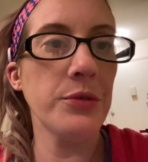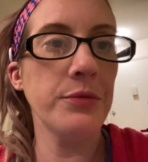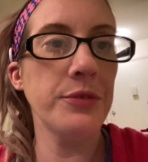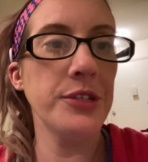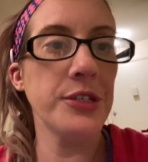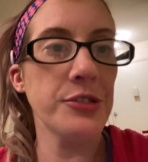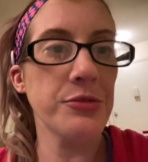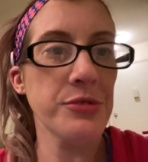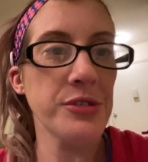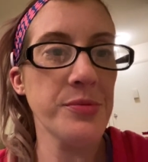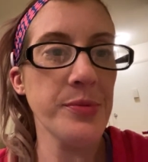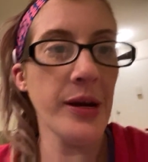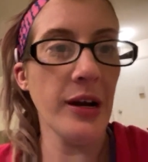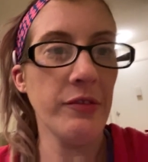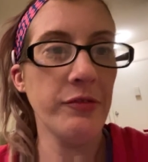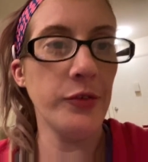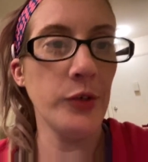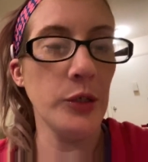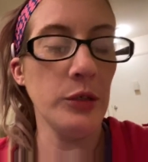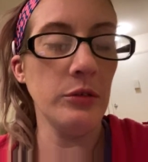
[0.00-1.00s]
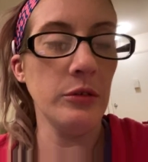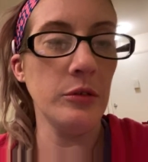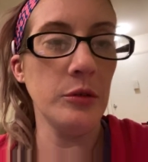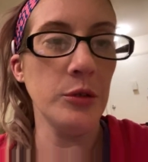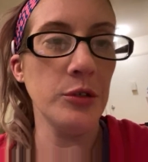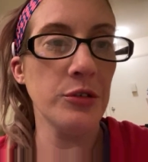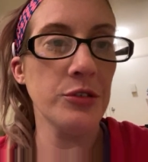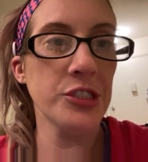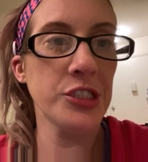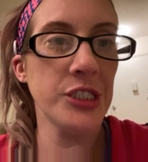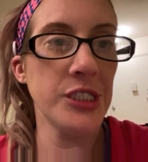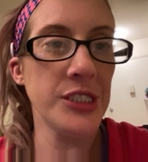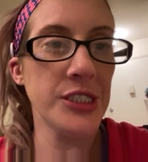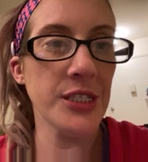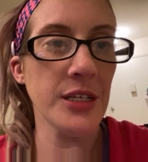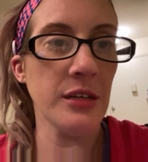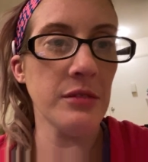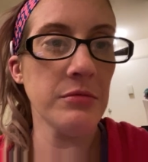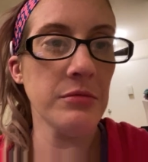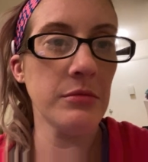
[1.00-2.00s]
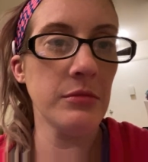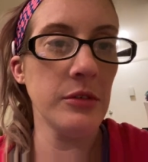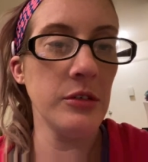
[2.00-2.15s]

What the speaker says: disrespectful or cheats on,